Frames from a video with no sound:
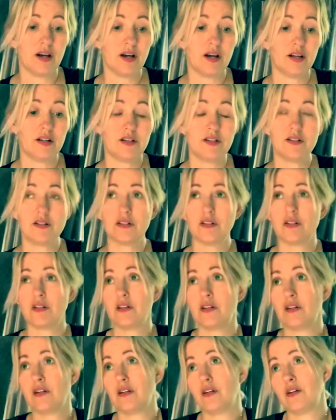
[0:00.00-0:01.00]
and,
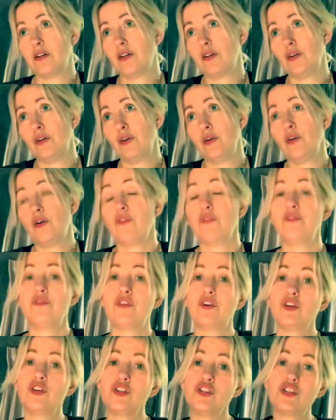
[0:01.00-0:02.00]
you know,
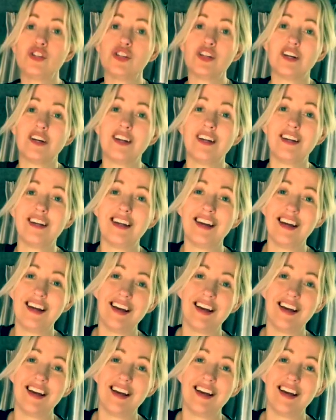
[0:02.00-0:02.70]
function,